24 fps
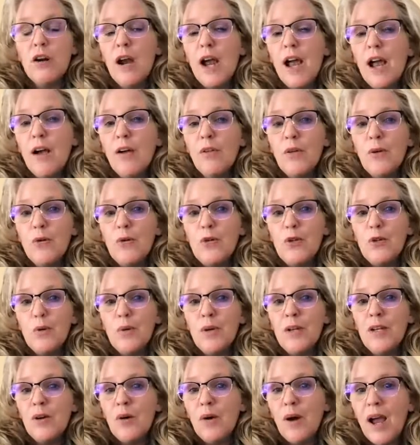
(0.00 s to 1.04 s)
how they're
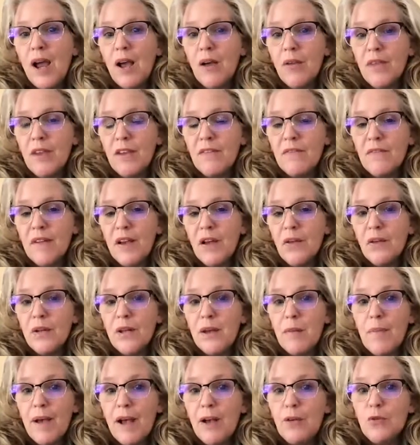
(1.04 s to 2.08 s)
doing or how they felt
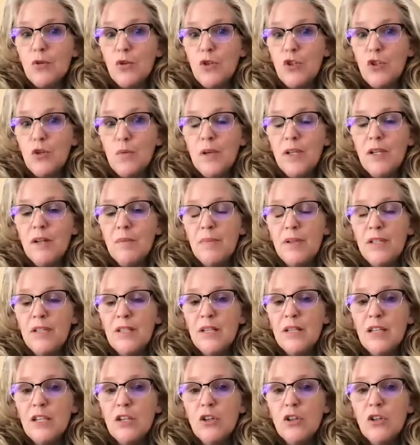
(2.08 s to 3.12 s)
about doing a
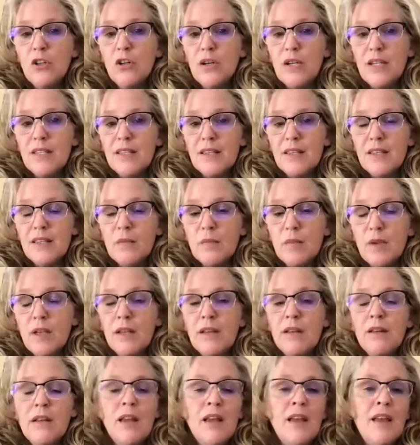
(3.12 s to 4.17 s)
particular
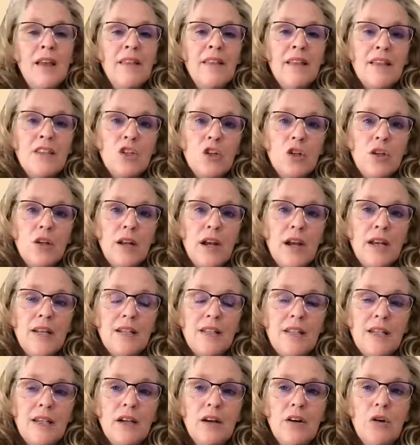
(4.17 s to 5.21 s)
assessment, that's a good
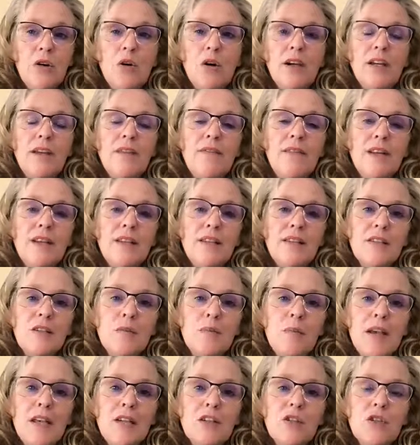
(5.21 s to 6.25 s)
idea, or giving a
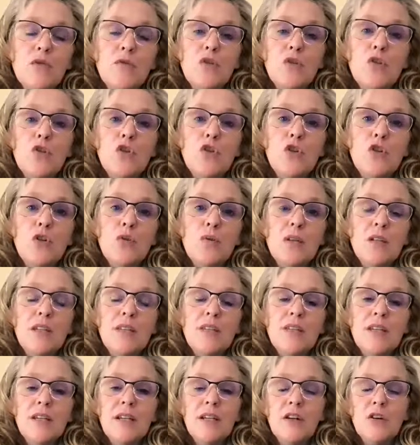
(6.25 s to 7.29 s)
space for
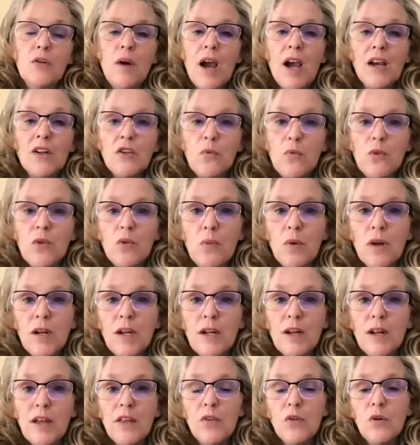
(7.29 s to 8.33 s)
students to interact with one
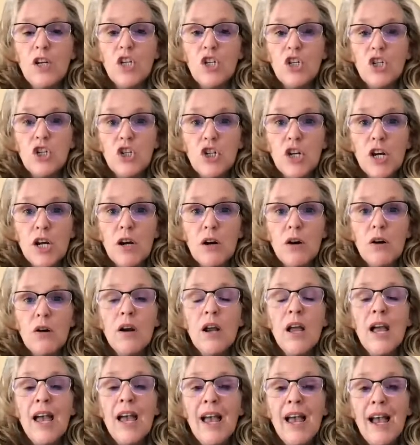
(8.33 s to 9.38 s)
another and share
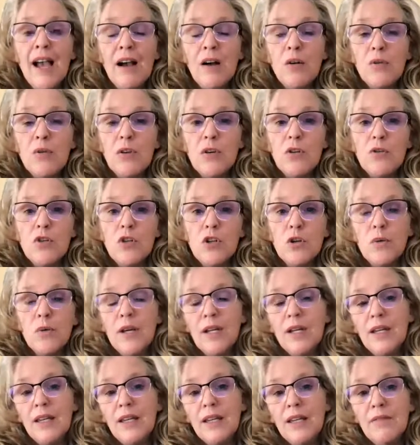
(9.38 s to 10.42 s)
how they're
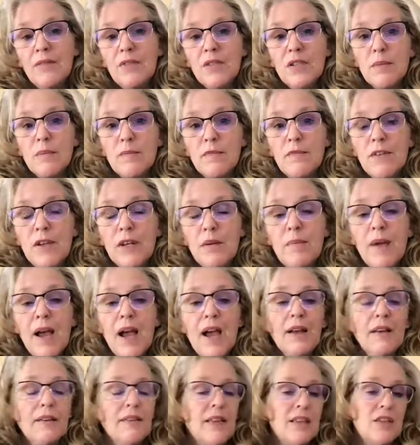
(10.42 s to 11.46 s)
doing and give some
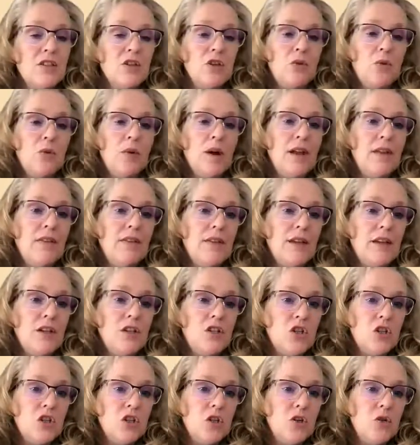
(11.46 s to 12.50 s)
feedback. That's a great thing
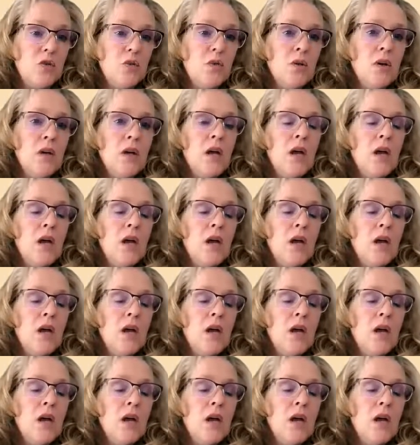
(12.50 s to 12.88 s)
to do.